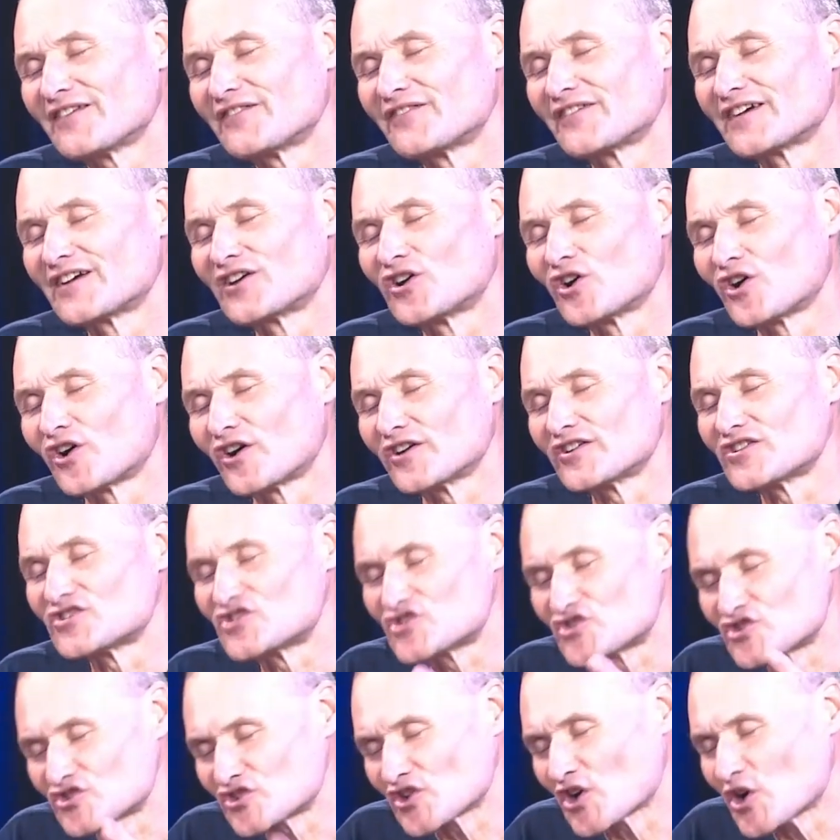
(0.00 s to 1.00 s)
God
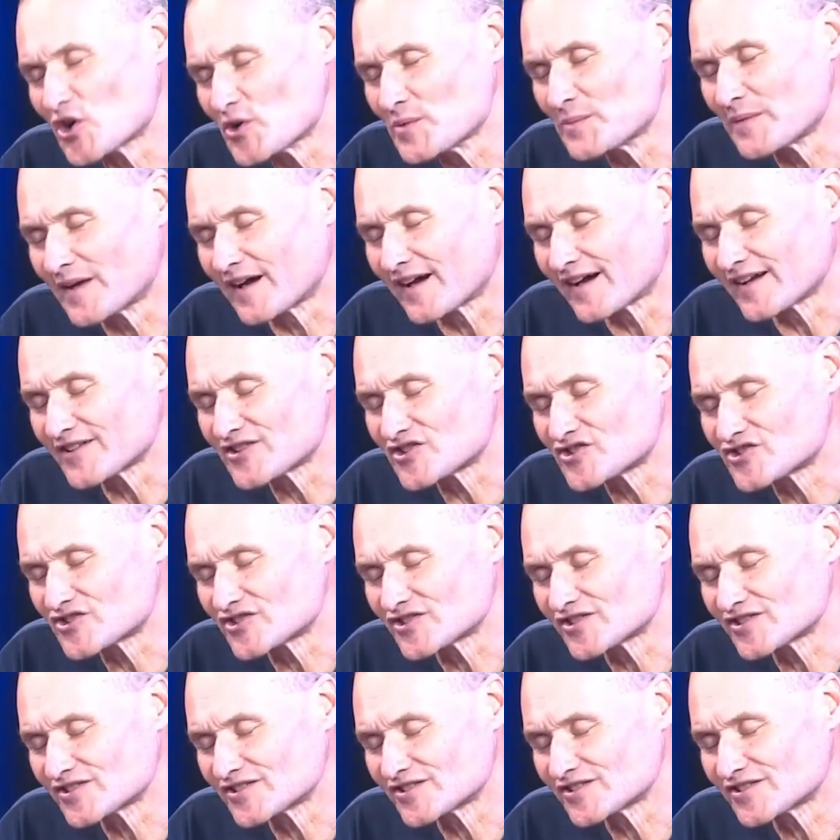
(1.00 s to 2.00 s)
so
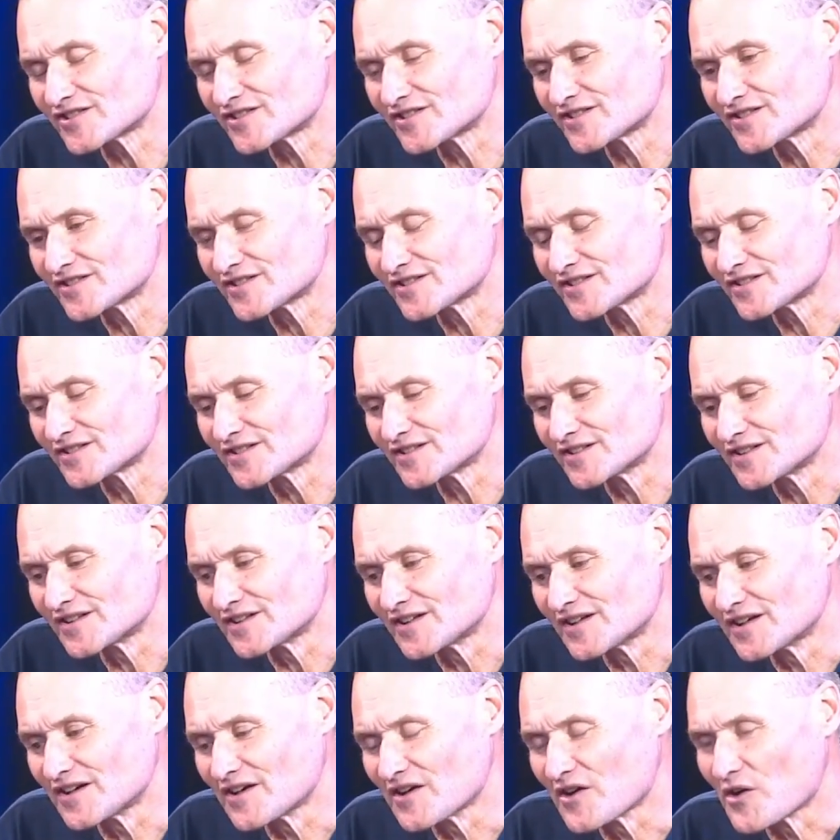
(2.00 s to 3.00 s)
much,
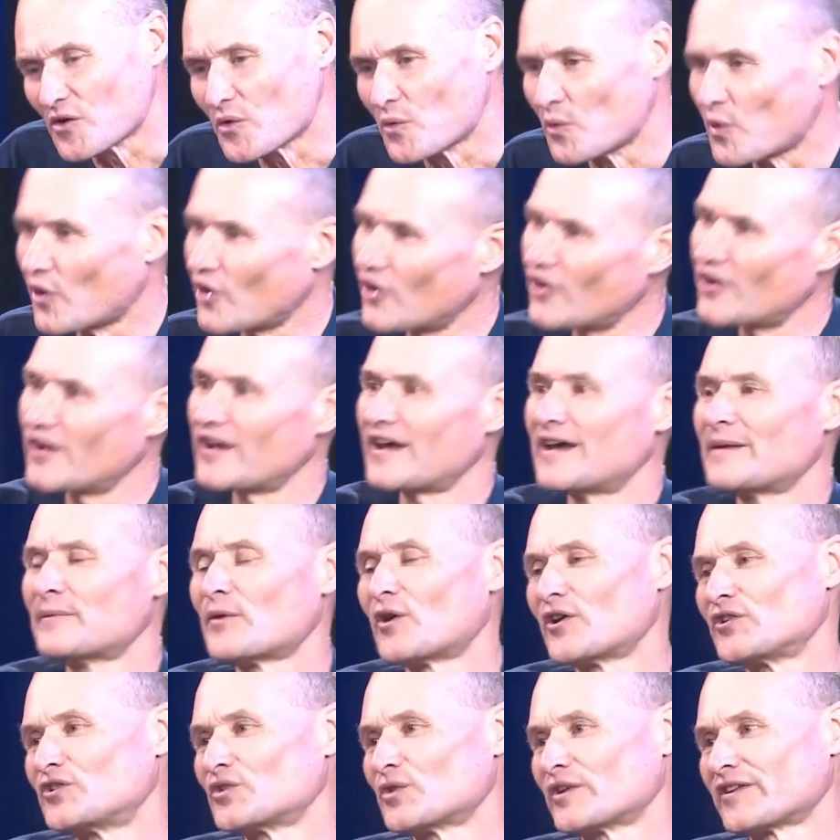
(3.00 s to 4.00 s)
why am
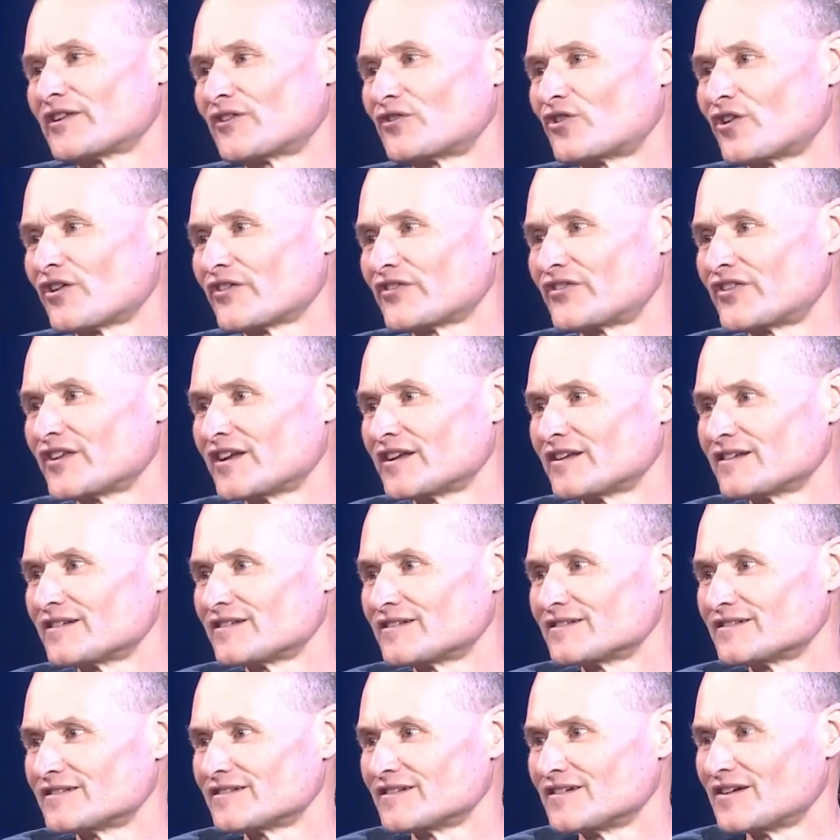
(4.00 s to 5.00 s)
I doing the wrong thing?
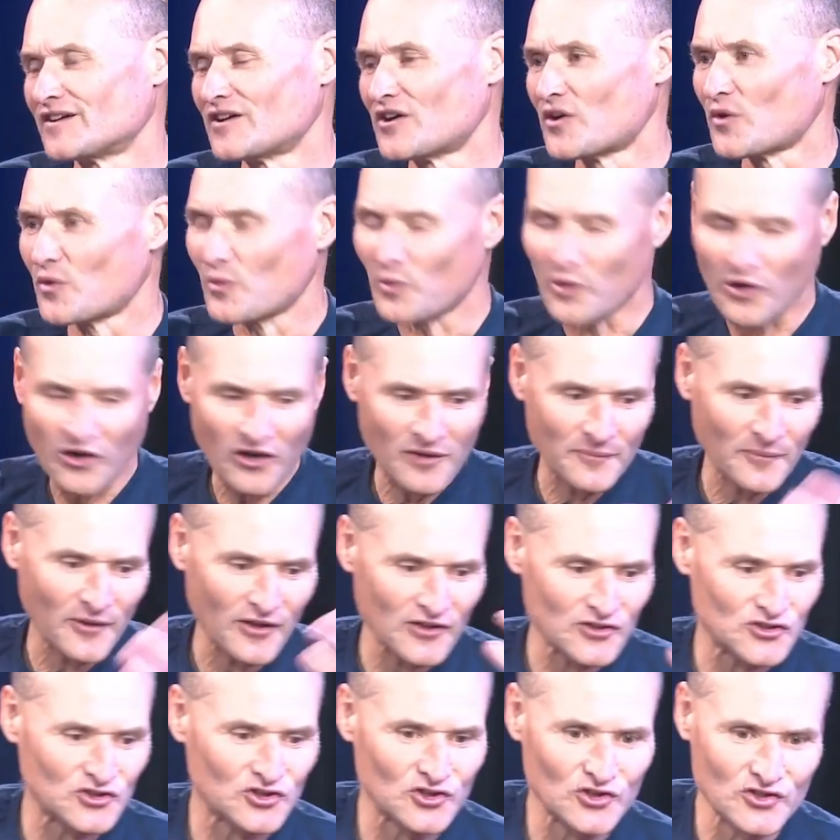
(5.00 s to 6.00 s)
Why am
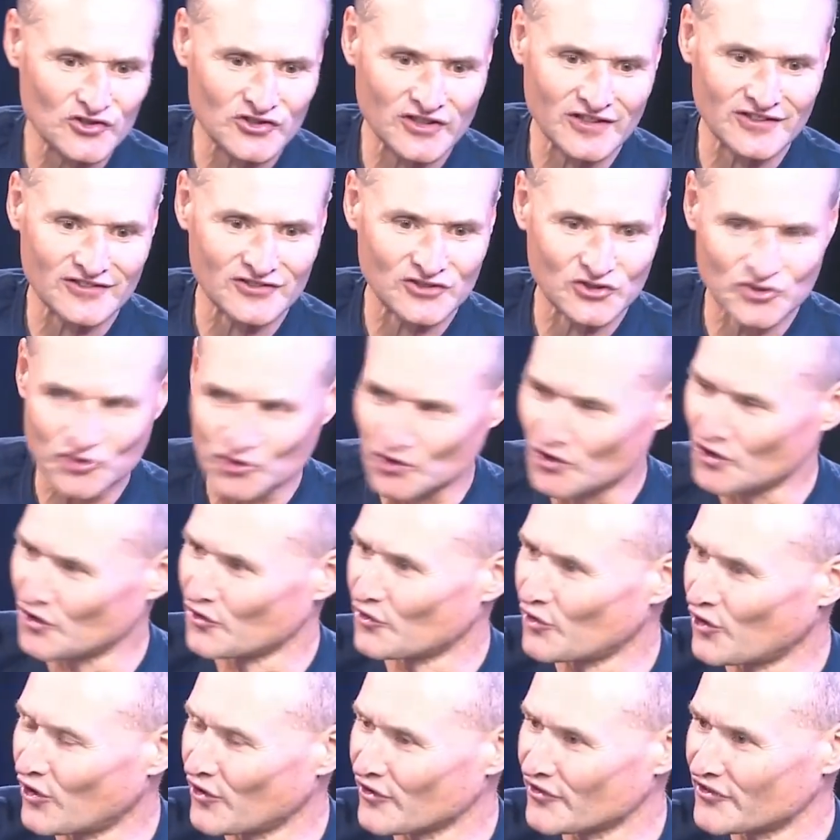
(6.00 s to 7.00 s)
I choosing to do the
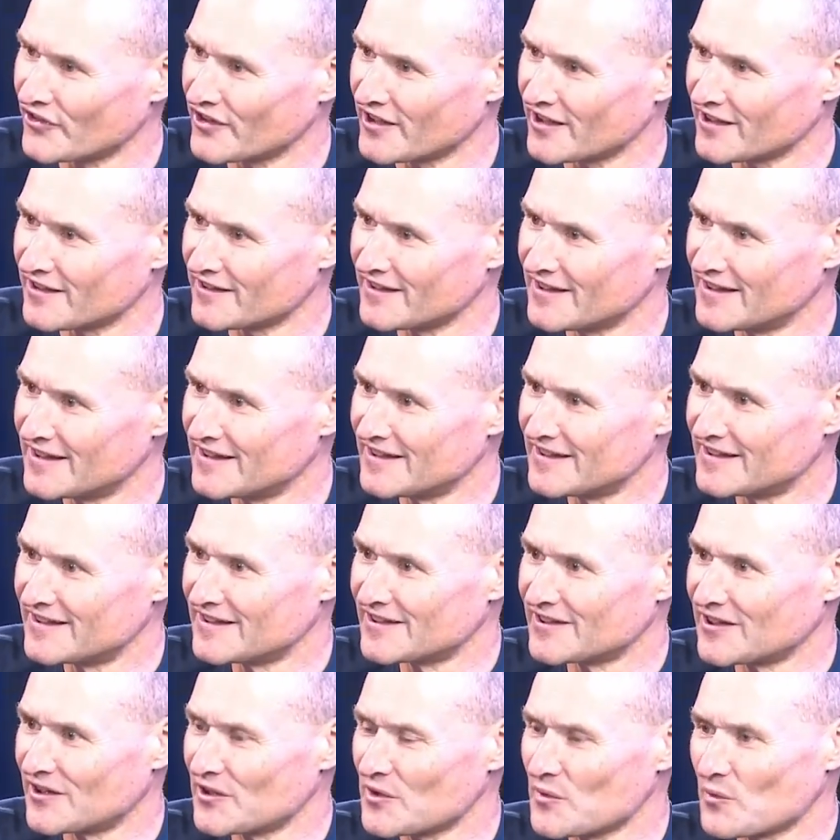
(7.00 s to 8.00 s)
wrong thing? You
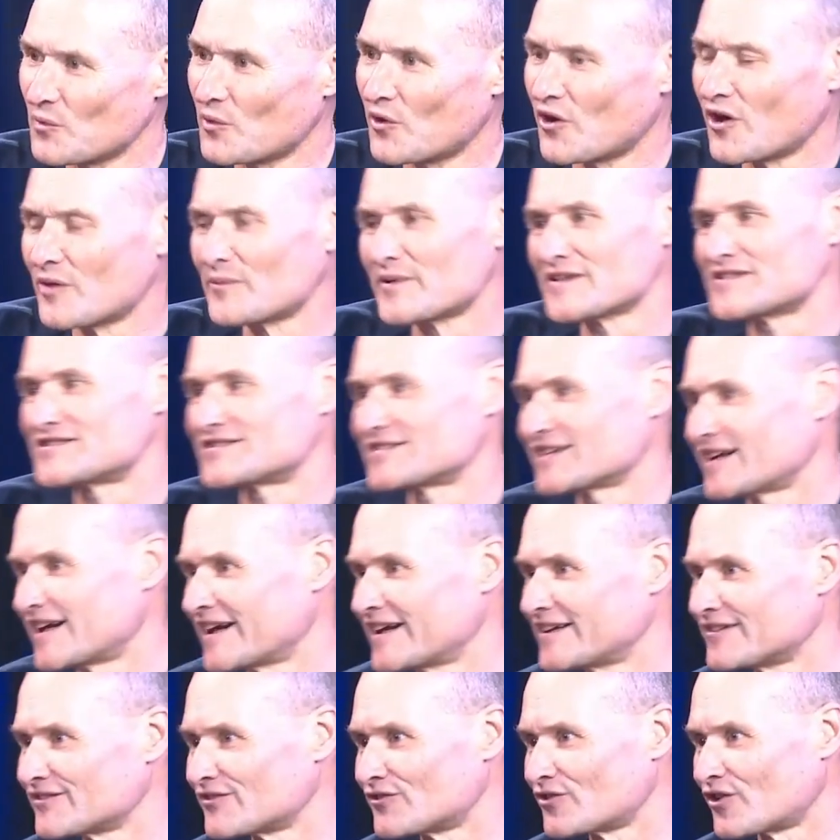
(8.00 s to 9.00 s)
know, why am I
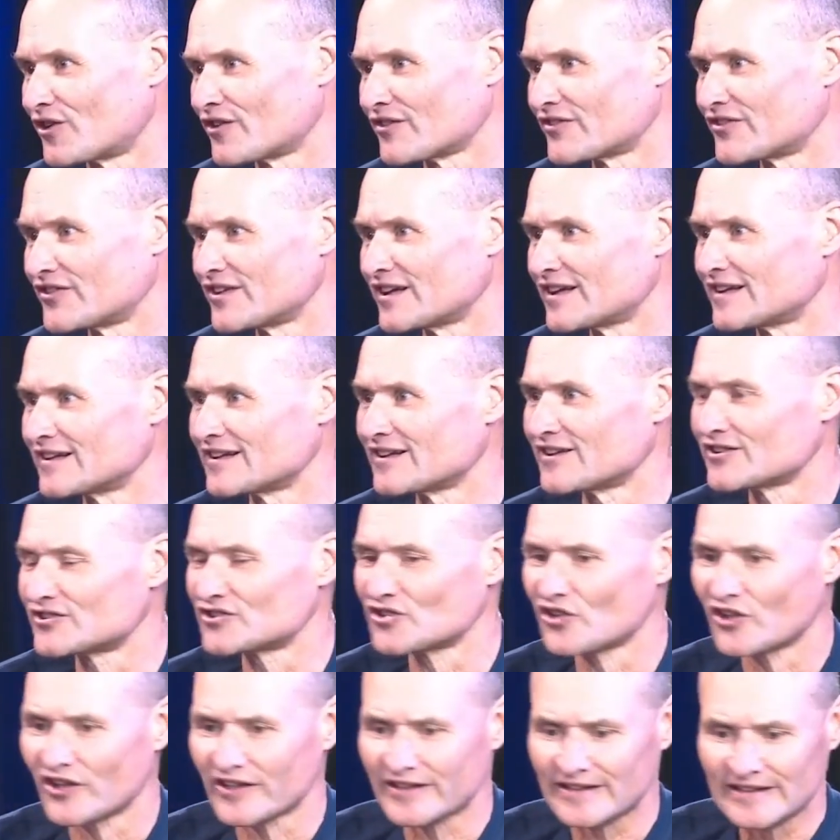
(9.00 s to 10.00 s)
saying the wrong thing? It's
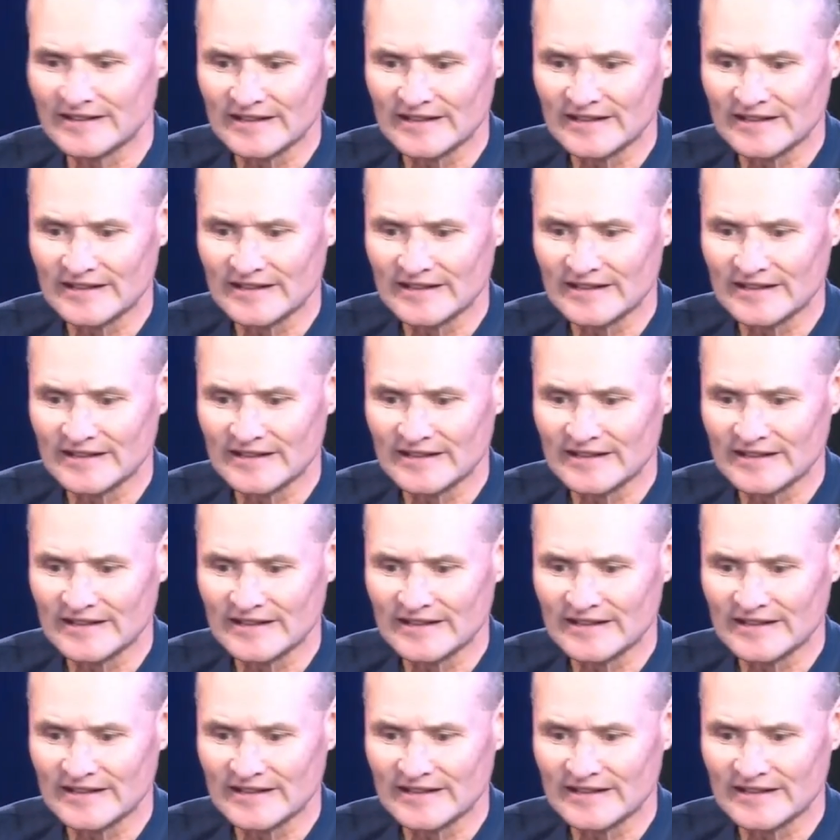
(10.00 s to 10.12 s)
like,